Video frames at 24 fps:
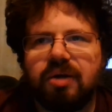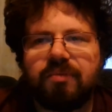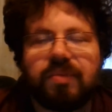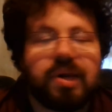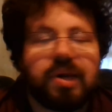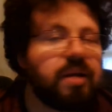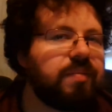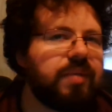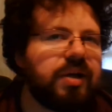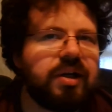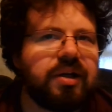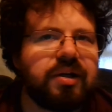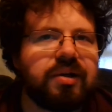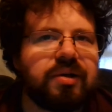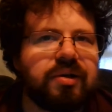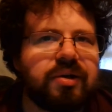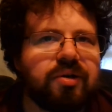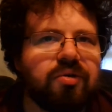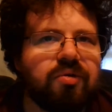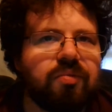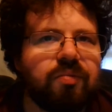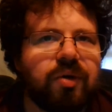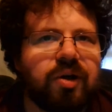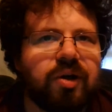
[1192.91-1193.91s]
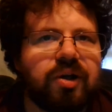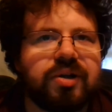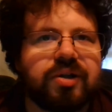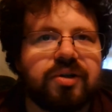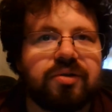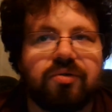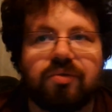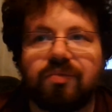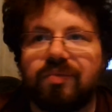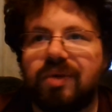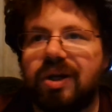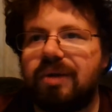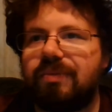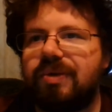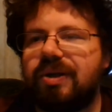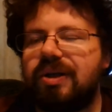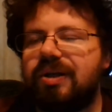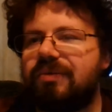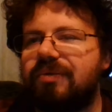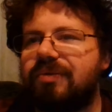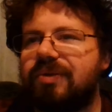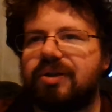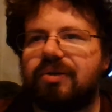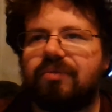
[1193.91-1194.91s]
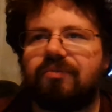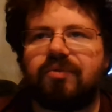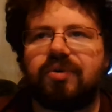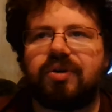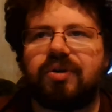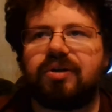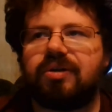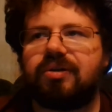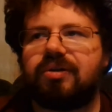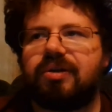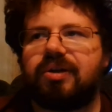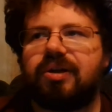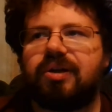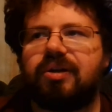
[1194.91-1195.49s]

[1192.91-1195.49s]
maybe in two months, or maybe if someone,